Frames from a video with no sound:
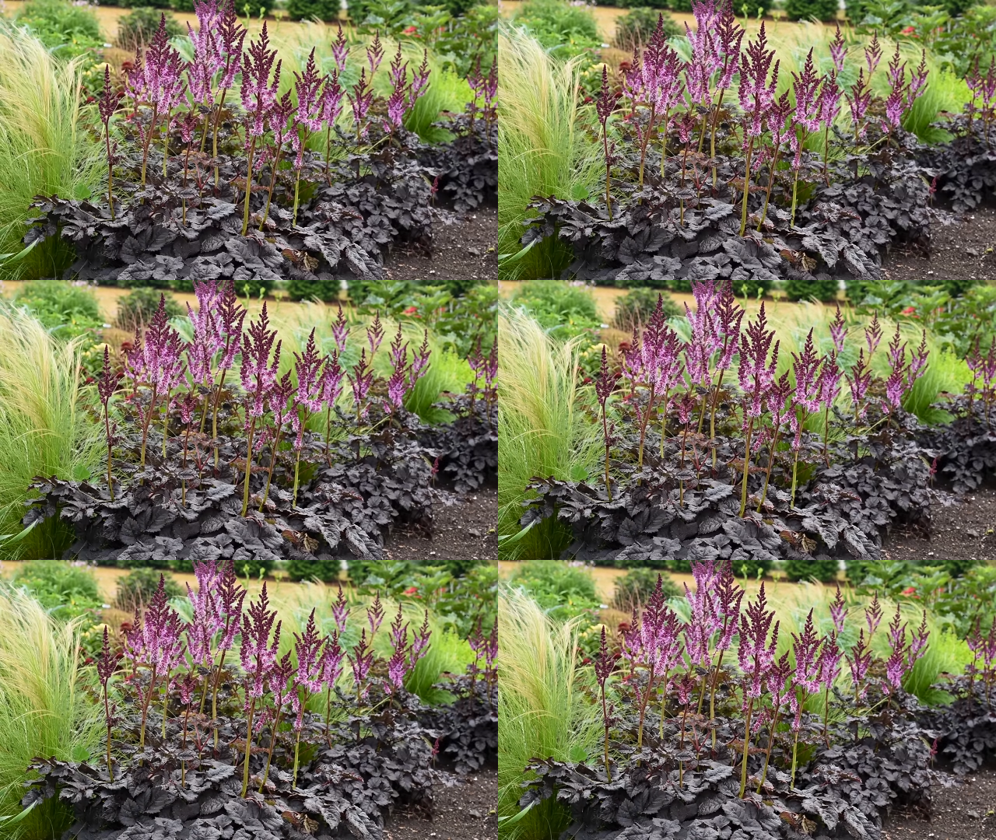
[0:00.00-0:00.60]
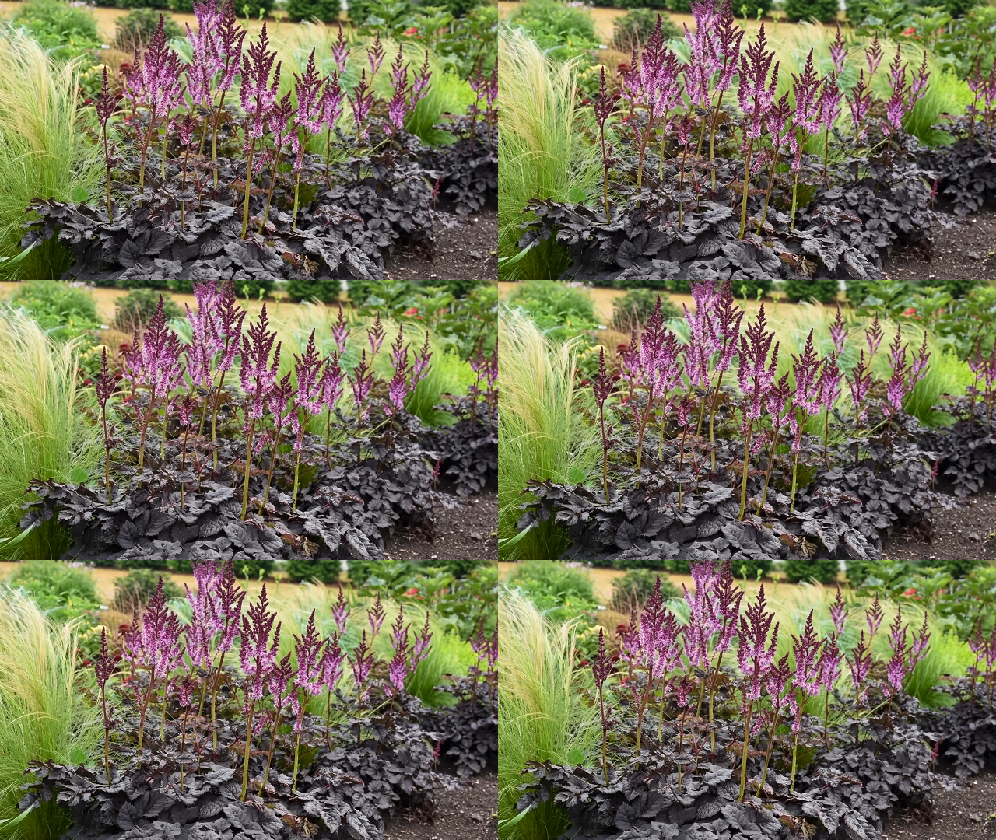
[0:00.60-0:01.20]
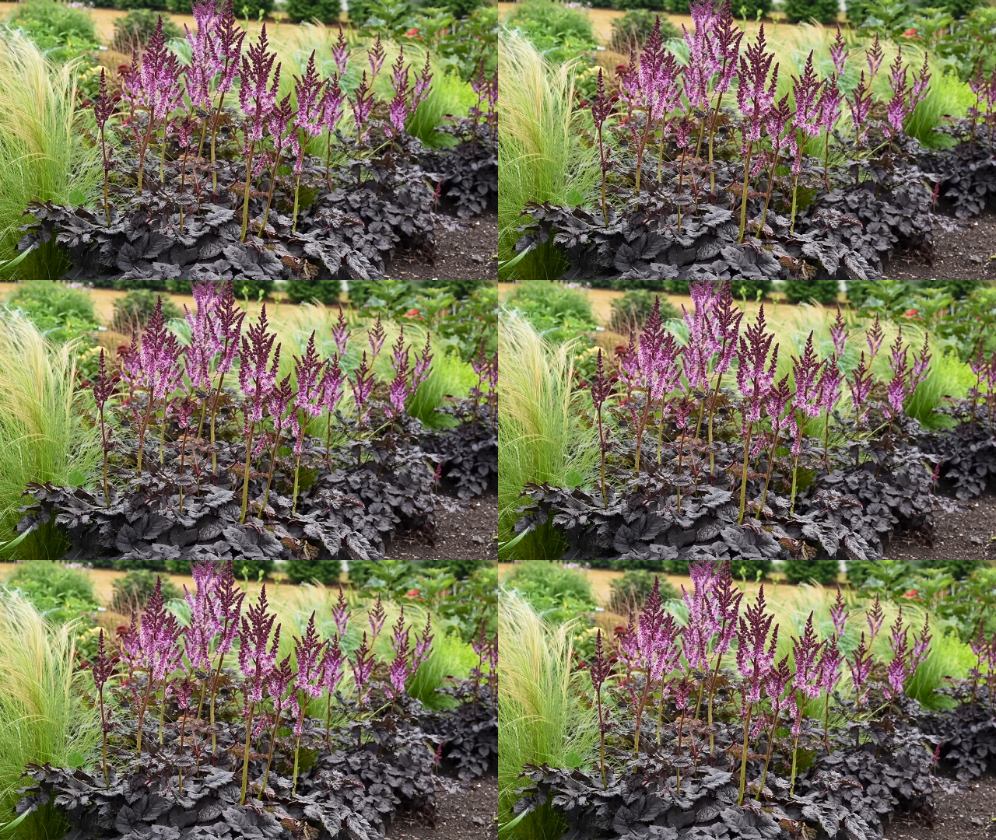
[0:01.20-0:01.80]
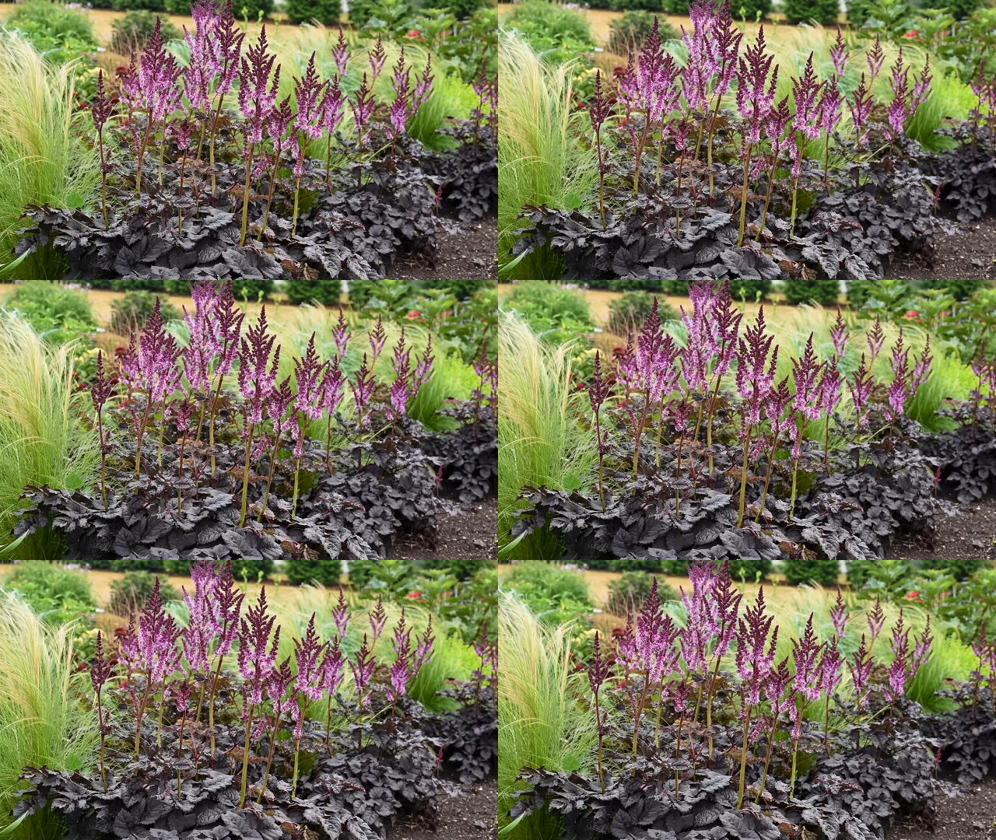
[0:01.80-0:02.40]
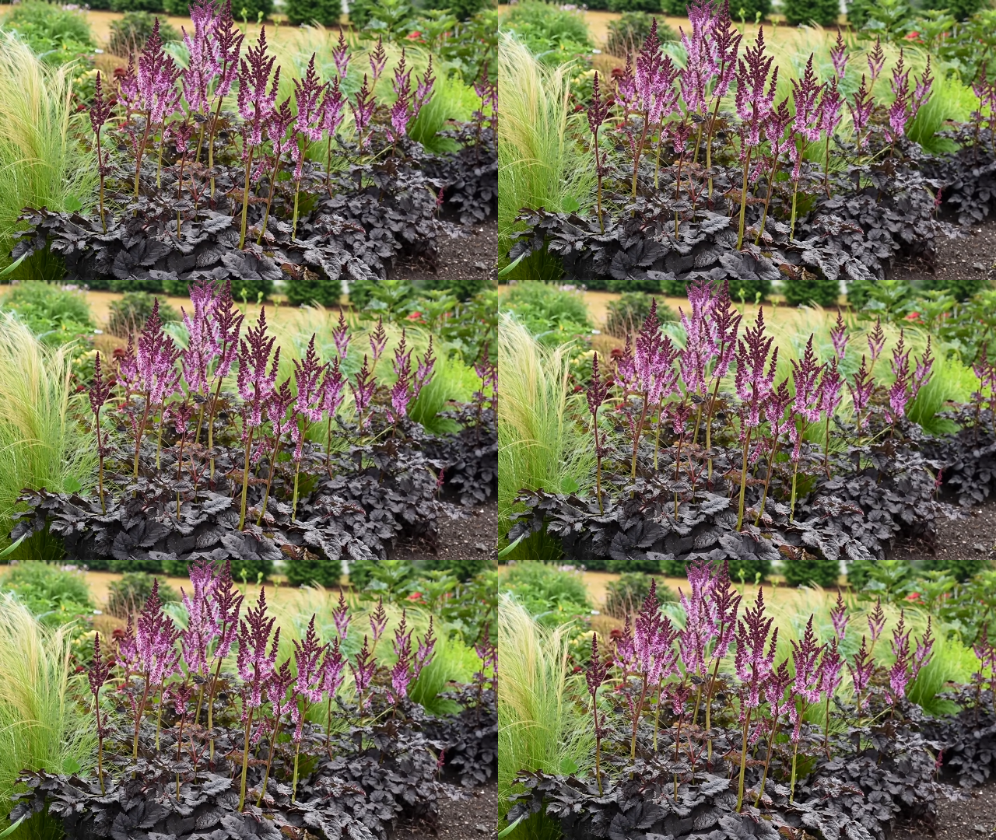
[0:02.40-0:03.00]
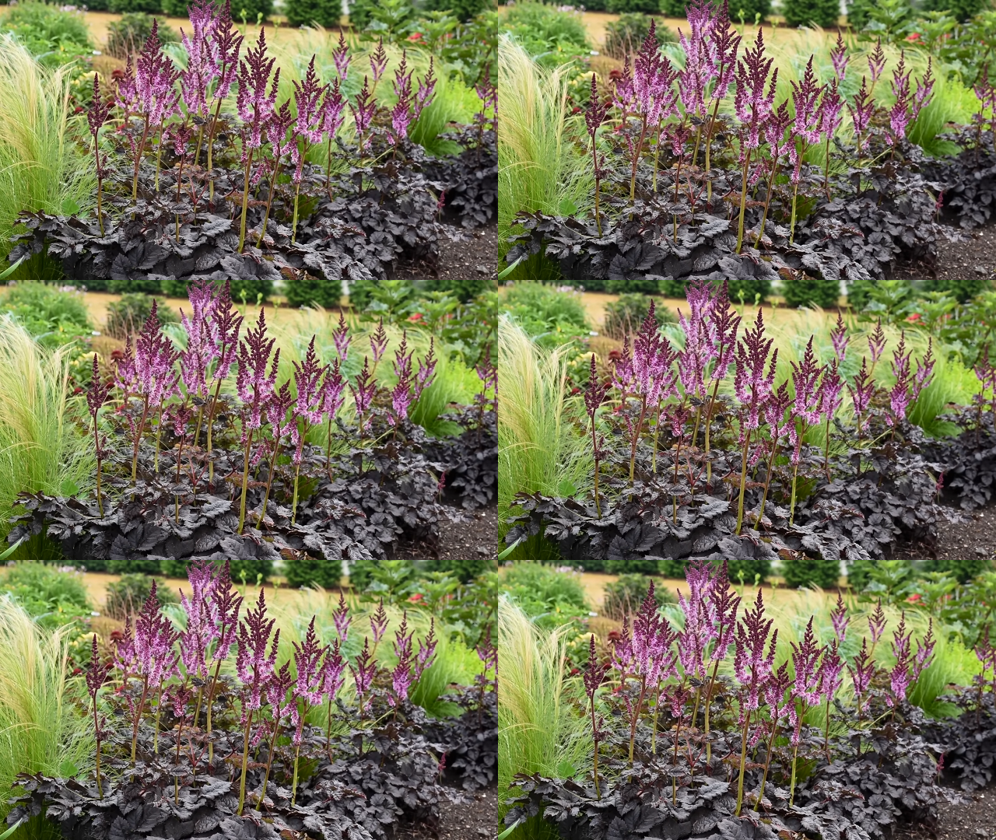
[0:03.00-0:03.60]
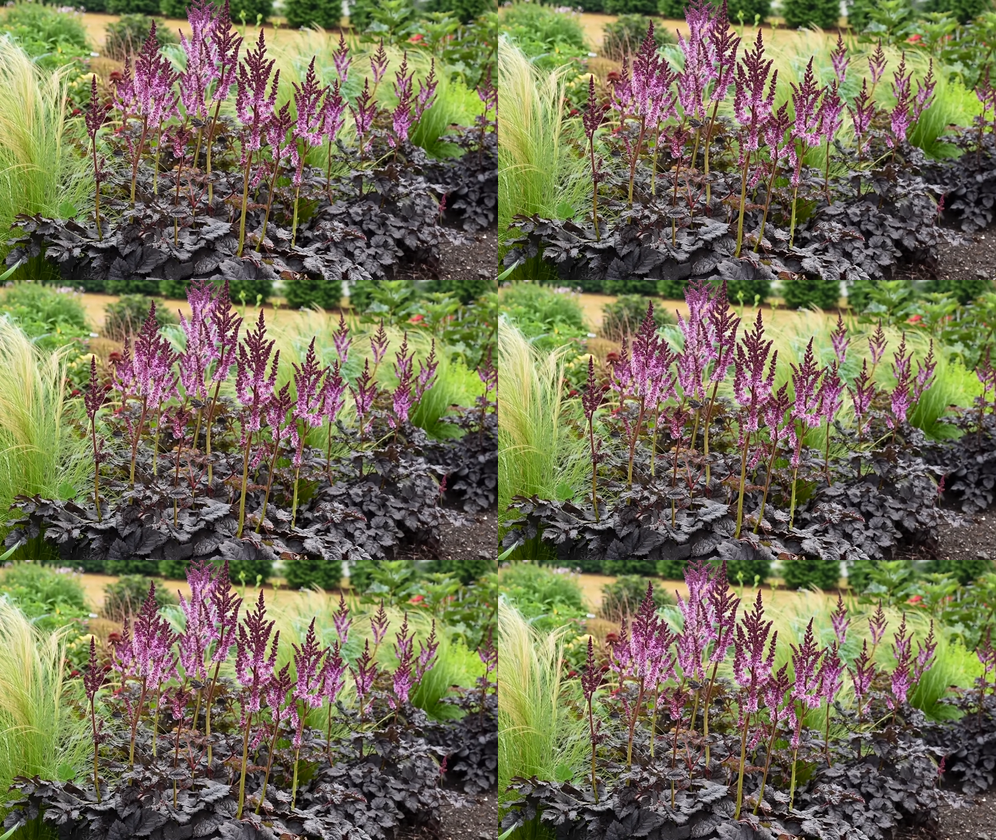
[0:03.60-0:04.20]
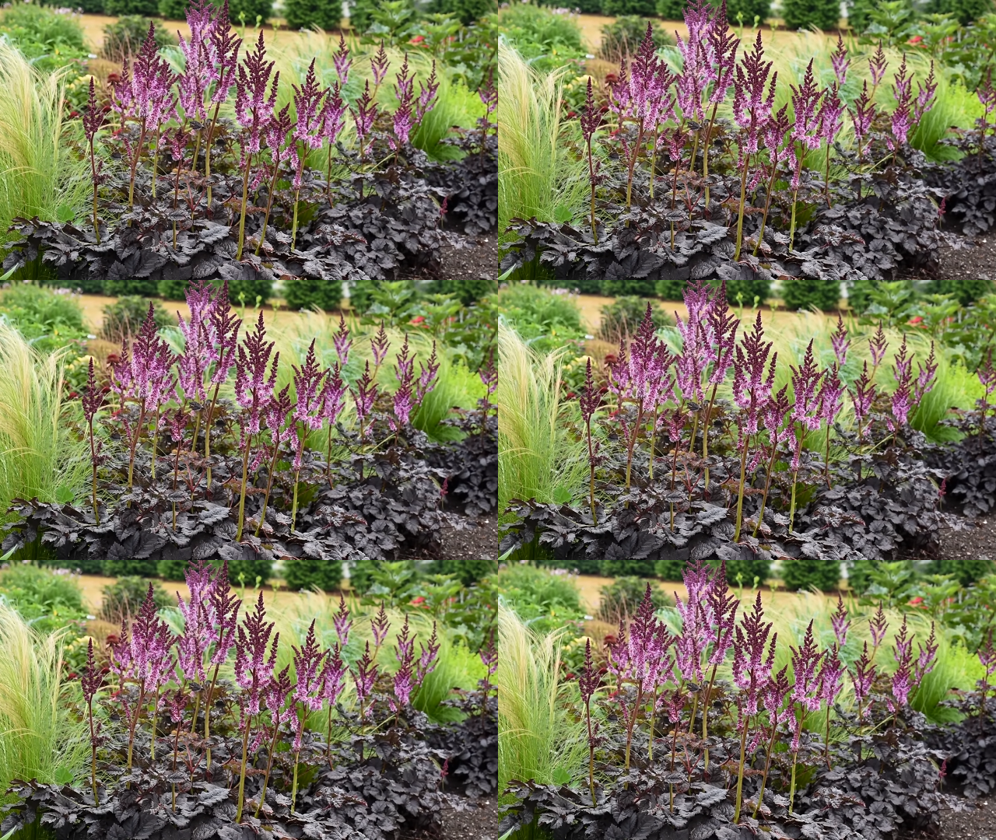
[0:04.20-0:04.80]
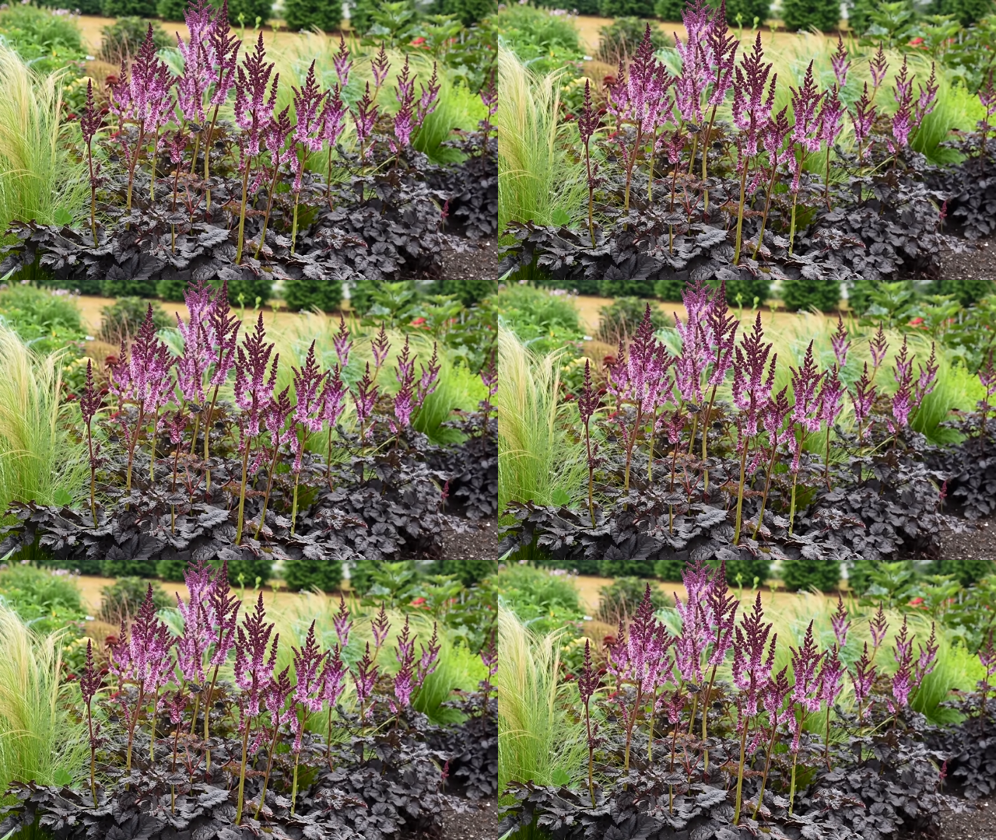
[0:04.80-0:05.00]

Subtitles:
(no speaker visible)